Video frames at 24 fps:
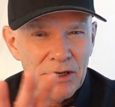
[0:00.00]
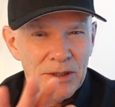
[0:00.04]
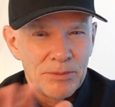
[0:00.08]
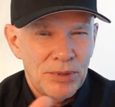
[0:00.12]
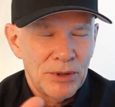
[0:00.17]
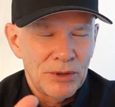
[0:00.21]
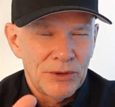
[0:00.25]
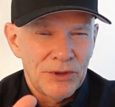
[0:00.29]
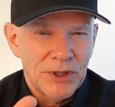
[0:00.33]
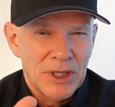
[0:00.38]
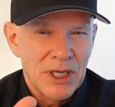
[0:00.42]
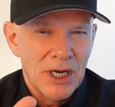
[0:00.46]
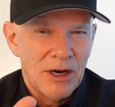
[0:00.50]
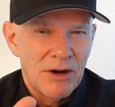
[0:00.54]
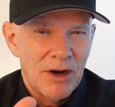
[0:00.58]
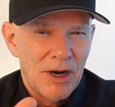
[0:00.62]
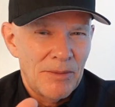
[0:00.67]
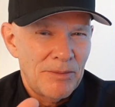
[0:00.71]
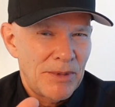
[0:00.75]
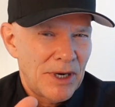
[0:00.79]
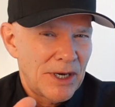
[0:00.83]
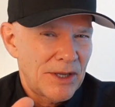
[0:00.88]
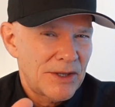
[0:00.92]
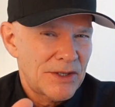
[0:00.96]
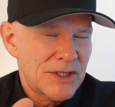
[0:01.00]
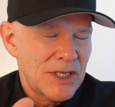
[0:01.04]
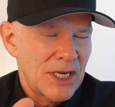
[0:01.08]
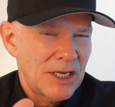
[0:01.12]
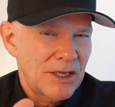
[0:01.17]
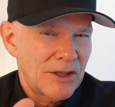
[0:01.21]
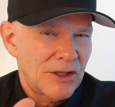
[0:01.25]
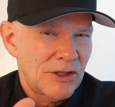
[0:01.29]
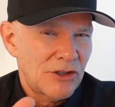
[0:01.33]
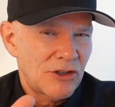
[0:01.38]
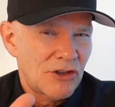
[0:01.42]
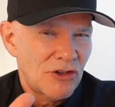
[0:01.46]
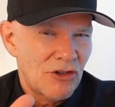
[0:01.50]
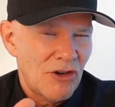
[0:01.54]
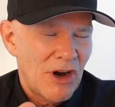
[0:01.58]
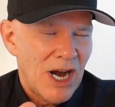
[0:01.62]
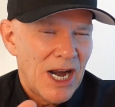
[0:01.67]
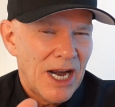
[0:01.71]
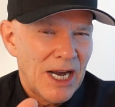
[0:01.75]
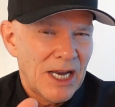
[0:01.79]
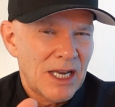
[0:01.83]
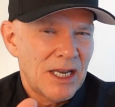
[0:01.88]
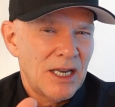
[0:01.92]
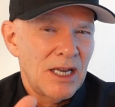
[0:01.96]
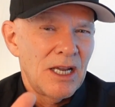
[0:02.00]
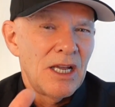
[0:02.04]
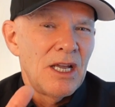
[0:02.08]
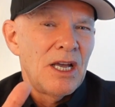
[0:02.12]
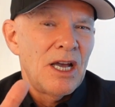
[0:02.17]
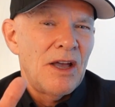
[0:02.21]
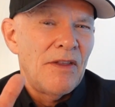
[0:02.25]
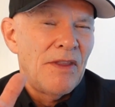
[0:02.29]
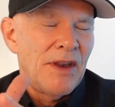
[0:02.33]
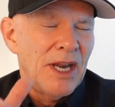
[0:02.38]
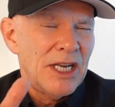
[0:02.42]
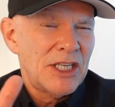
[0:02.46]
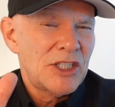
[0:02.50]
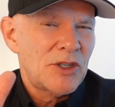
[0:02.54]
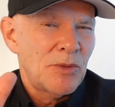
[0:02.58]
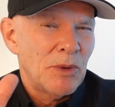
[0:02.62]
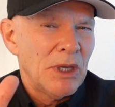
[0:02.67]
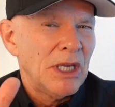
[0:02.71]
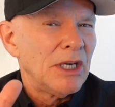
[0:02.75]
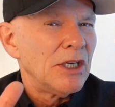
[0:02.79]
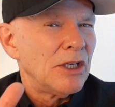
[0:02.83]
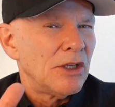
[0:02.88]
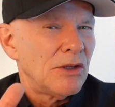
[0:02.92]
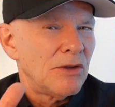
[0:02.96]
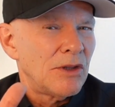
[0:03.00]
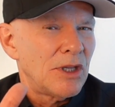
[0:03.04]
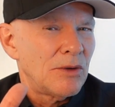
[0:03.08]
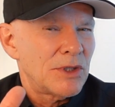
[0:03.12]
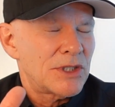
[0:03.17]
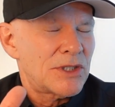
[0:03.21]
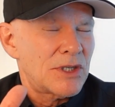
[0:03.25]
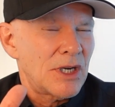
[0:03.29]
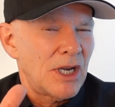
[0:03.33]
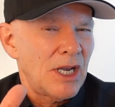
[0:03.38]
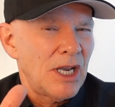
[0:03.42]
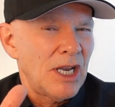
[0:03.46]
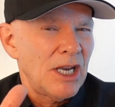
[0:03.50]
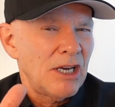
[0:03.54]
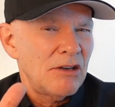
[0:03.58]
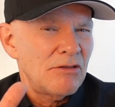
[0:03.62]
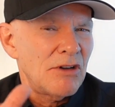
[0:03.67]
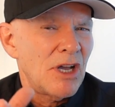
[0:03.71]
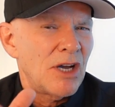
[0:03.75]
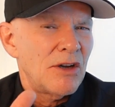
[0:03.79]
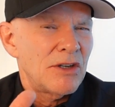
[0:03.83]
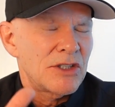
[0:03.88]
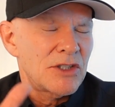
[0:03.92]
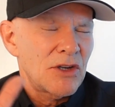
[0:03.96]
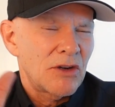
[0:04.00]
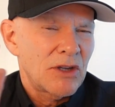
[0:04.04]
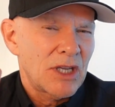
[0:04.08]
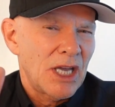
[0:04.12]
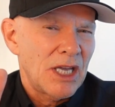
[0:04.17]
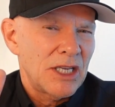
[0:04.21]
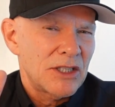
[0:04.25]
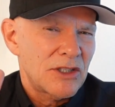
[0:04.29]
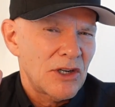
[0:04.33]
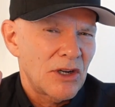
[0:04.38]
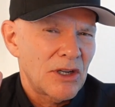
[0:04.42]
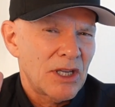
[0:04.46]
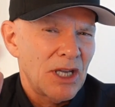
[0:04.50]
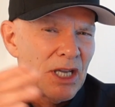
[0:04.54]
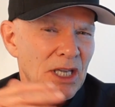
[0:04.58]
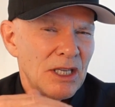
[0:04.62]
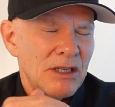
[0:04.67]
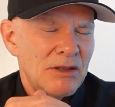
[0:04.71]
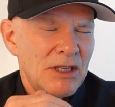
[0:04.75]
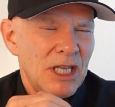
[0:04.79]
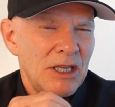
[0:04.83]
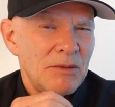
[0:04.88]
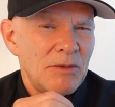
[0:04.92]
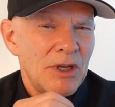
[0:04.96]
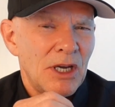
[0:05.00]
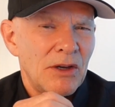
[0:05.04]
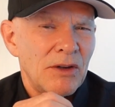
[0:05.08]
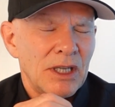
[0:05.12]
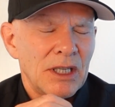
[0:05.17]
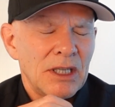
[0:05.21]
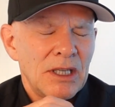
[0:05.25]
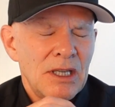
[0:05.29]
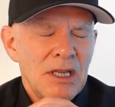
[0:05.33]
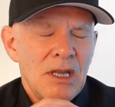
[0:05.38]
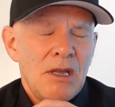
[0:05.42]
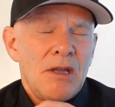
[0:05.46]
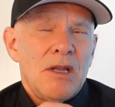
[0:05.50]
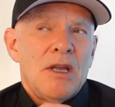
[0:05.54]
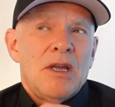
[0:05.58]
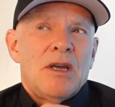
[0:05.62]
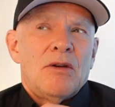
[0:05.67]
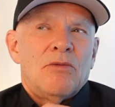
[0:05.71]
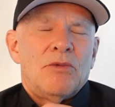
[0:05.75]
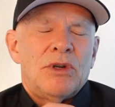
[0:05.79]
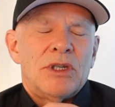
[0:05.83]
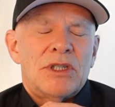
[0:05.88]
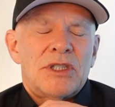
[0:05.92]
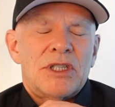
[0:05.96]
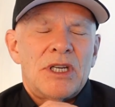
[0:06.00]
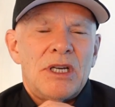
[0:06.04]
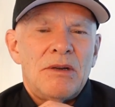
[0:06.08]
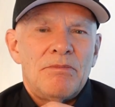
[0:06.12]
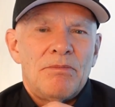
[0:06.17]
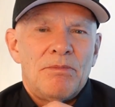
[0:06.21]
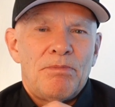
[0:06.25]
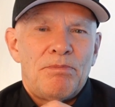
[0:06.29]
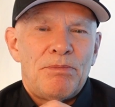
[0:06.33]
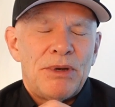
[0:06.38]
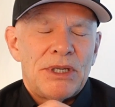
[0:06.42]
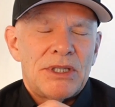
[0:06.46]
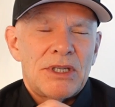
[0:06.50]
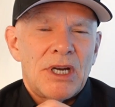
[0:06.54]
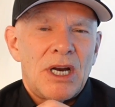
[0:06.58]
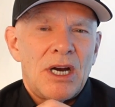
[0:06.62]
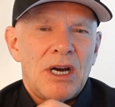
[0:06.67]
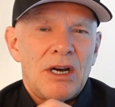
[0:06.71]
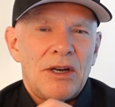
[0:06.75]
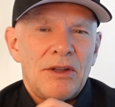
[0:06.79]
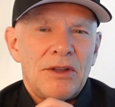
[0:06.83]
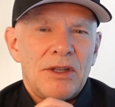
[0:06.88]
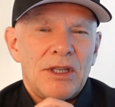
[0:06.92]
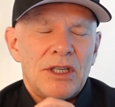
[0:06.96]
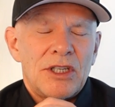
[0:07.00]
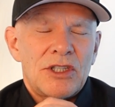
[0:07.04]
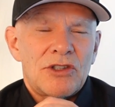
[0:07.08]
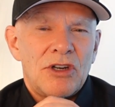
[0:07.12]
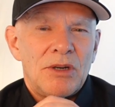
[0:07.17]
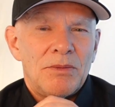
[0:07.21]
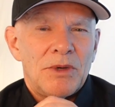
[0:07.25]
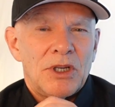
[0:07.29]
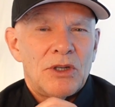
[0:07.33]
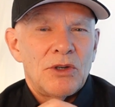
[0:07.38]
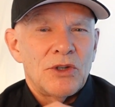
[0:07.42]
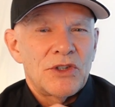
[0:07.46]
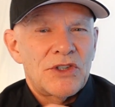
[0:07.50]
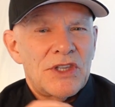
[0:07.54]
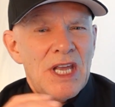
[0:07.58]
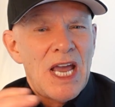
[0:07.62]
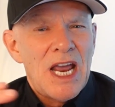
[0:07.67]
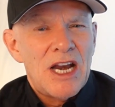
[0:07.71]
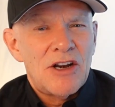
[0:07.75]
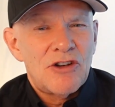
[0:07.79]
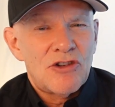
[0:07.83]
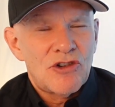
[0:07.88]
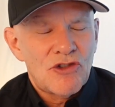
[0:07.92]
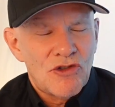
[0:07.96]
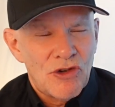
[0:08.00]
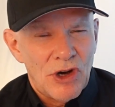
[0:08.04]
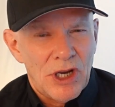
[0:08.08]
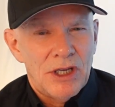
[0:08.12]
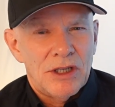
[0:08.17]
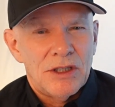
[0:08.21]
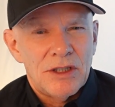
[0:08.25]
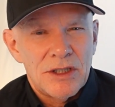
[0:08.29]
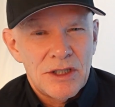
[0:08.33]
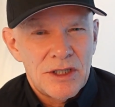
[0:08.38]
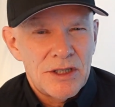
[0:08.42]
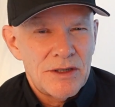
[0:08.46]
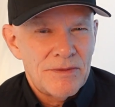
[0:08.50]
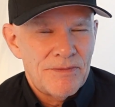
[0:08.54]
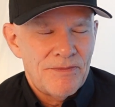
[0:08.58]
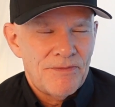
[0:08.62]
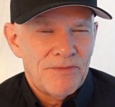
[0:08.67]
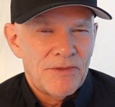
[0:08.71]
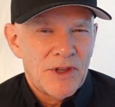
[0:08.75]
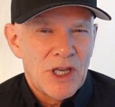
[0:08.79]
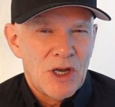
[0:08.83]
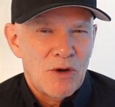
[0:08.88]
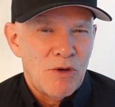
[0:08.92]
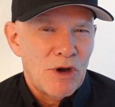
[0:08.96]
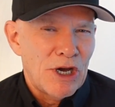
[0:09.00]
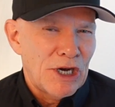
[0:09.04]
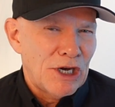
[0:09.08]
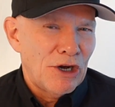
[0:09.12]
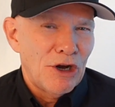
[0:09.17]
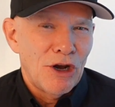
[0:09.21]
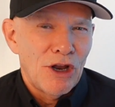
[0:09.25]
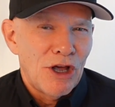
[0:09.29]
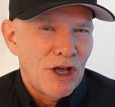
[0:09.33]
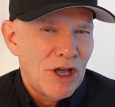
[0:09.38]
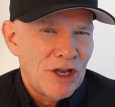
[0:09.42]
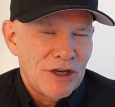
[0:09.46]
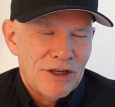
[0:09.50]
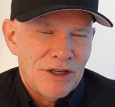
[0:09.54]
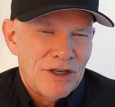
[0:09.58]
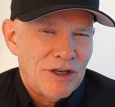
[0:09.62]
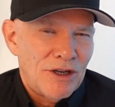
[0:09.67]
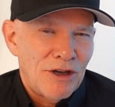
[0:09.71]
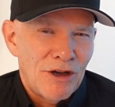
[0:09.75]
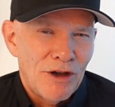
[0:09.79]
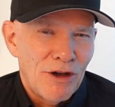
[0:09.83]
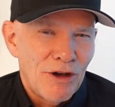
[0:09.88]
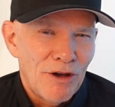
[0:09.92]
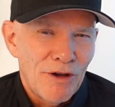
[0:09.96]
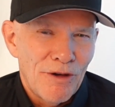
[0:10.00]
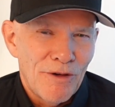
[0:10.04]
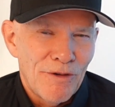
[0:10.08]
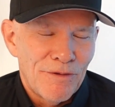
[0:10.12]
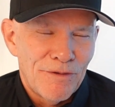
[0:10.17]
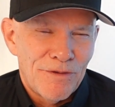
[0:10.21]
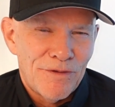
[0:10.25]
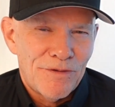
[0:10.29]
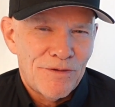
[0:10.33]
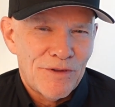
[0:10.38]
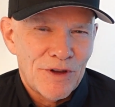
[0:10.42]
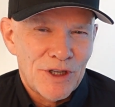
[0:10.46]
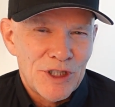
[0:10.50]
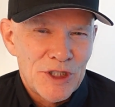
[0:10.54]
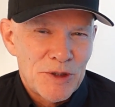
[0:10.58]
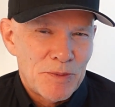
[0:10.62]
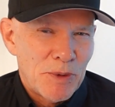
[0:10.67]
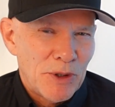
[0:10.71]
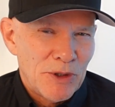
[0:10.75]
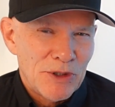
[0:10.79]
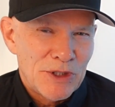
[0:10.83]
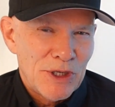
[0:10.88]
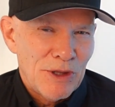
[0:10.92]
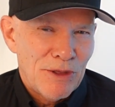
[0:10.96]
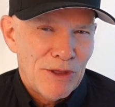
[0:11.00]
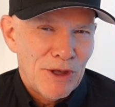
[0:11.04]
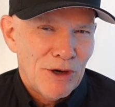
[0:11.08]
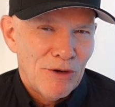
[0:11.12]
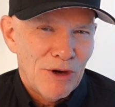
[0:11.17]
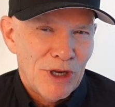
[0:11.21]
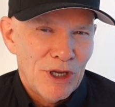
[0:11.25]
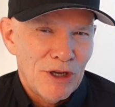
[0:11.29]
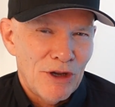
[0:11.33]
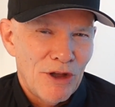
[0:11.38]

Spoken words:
He pulled the car up by the side of the track, and the next thing he knew, they were saying, no, it's okay, keep going, which seemed bizarre at the extreme. And of course, that triggered quite a lot of conspiracy theory